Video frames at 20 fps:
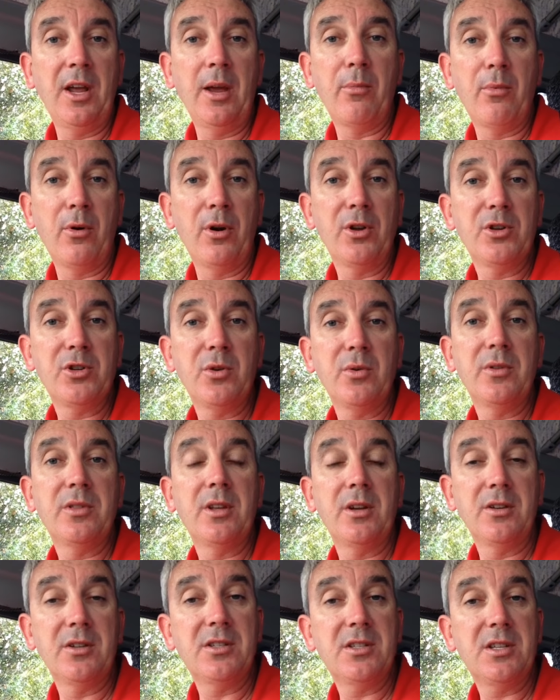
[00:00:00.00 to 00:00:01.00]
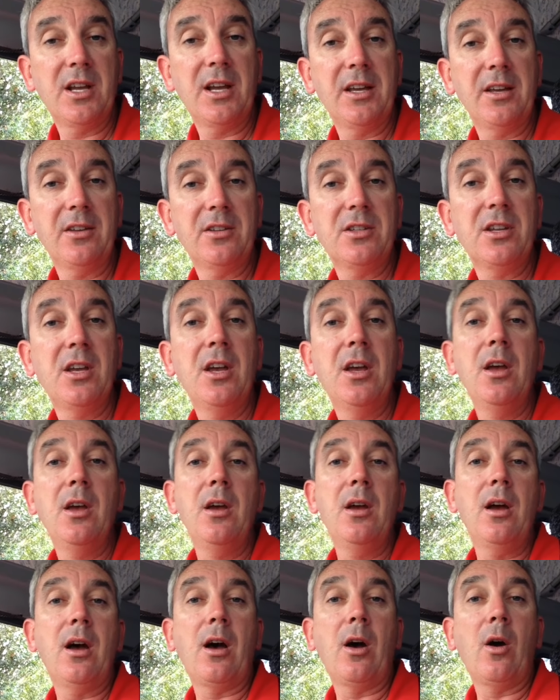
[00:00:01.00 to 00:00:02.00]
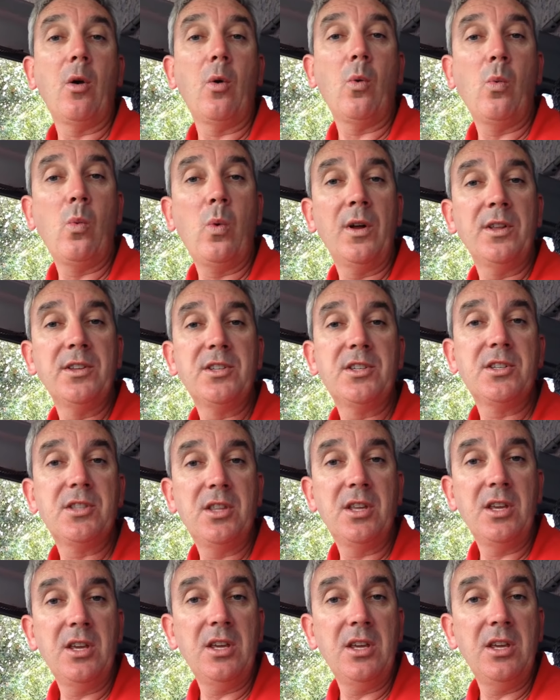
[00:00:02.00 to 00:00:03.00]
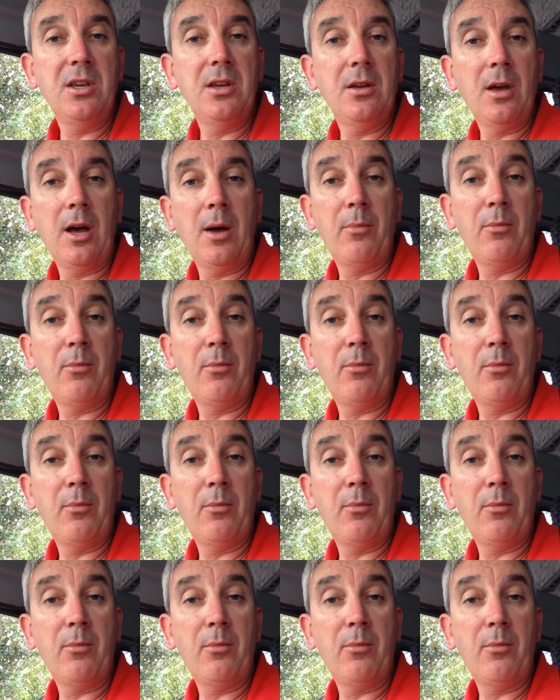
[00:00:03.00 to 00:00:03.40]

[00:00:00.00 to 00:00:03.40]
air pressure in those tanks. Once the